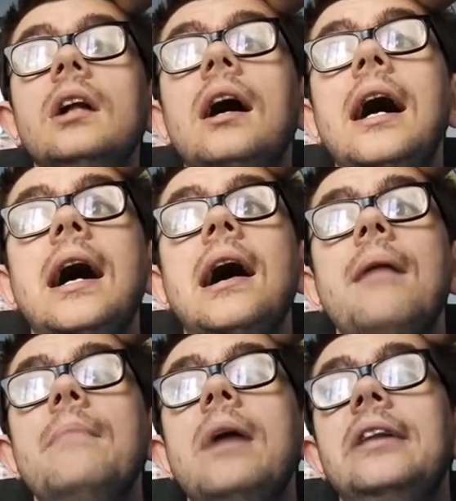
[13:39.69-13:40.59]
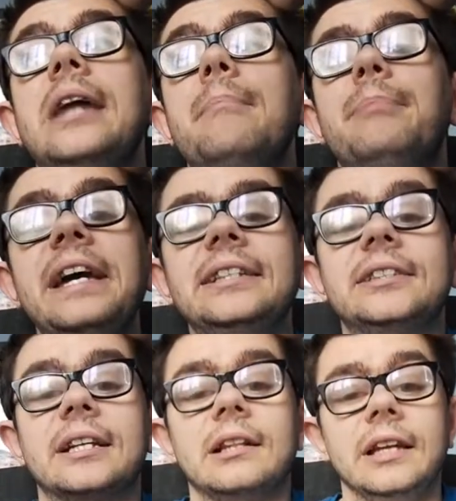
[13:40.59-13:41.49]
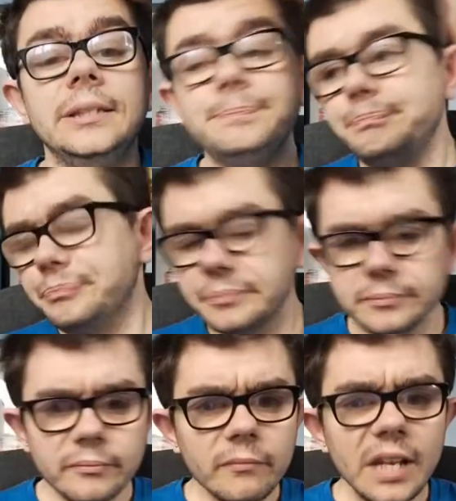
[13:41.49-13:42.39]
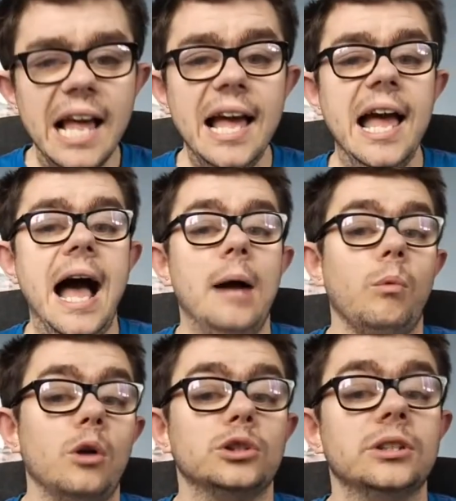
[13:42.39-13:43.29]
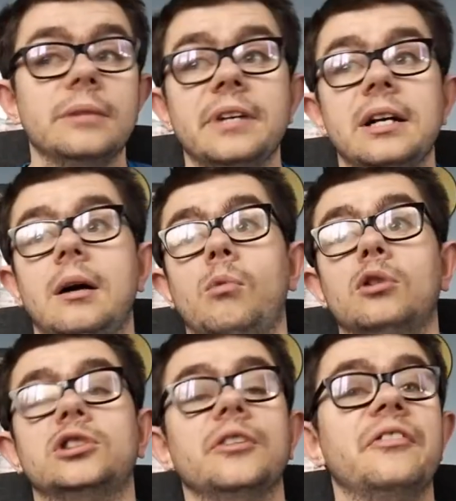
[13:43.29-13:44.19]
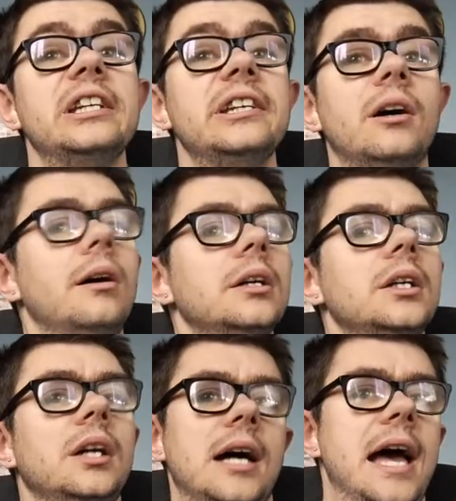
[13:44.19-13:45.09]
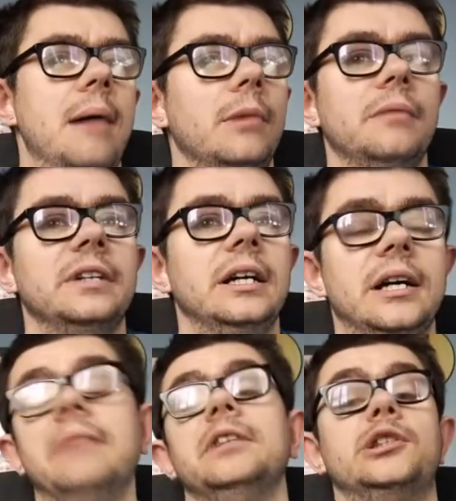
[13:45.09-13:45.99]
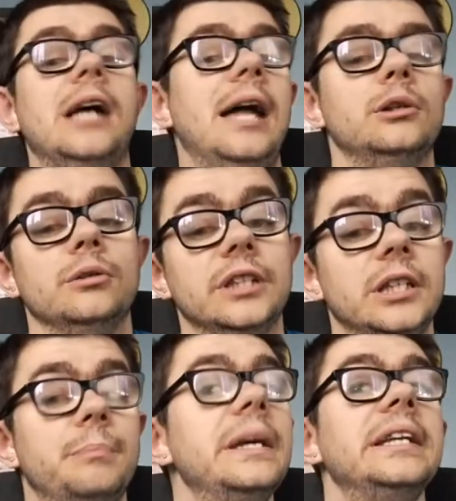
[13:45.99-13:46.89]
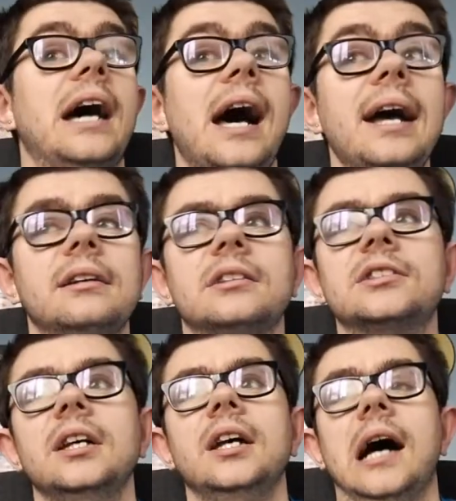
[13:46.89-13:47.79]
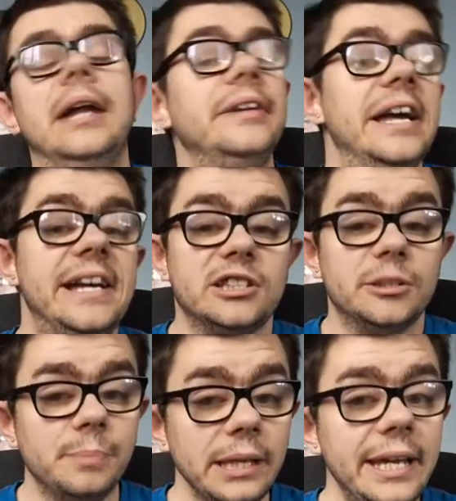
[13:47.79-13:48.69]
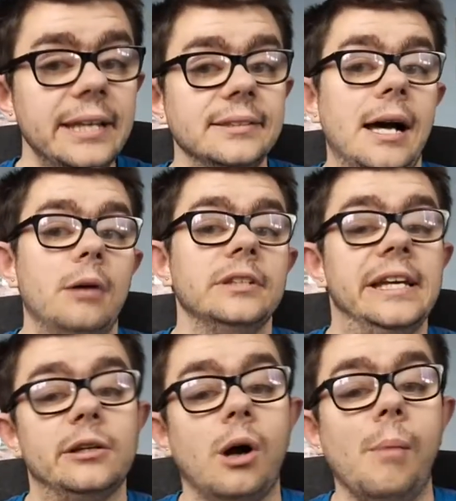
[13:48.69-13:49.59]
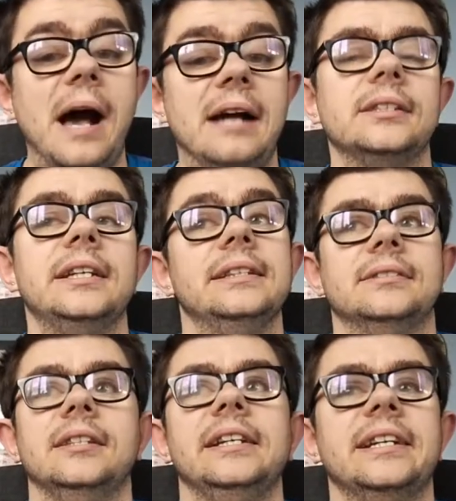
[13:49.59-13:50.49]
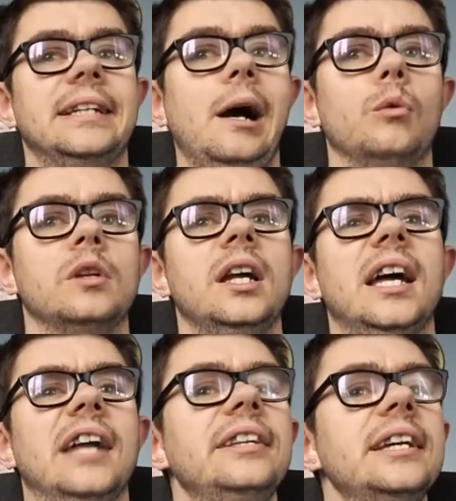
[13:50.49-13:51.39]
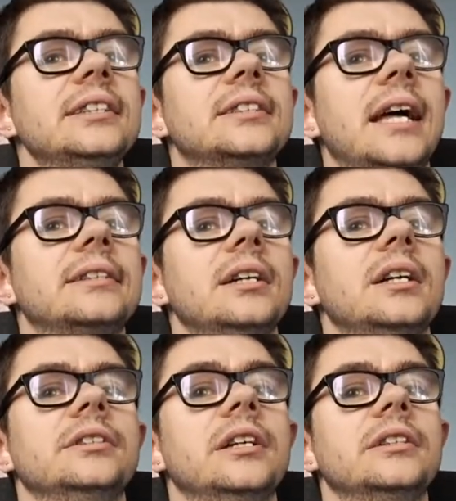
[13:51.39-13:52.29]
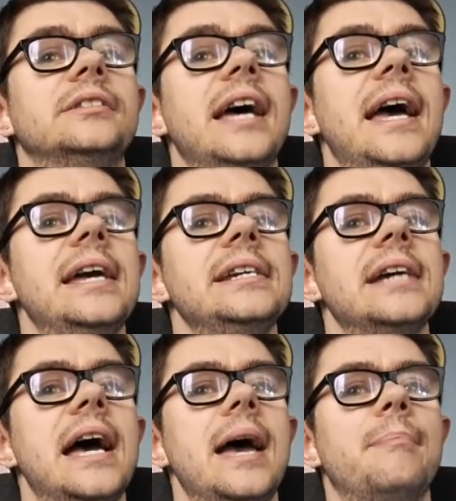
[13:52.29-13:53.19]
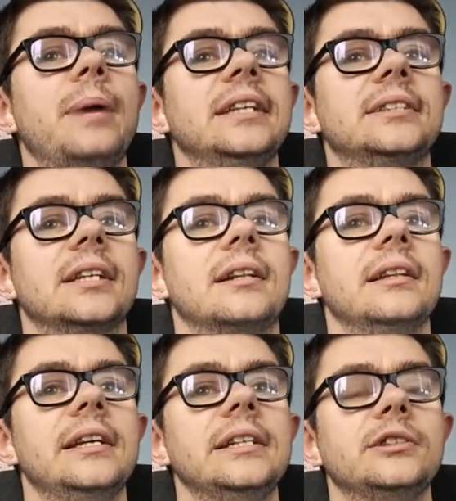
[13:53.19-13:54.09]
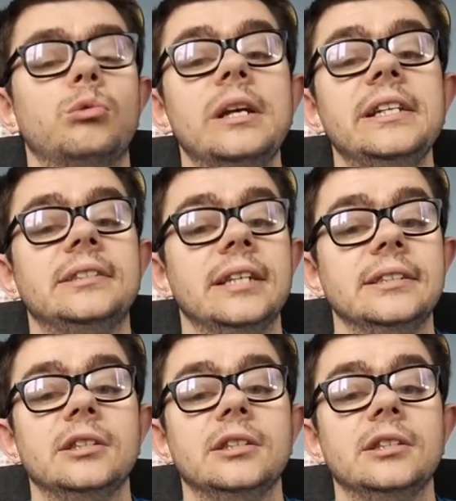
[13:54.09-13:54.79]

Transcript: And then basically I watched a video of a channel that had been hacked, and they explained how they got back into the account, and they said that they basically tweeted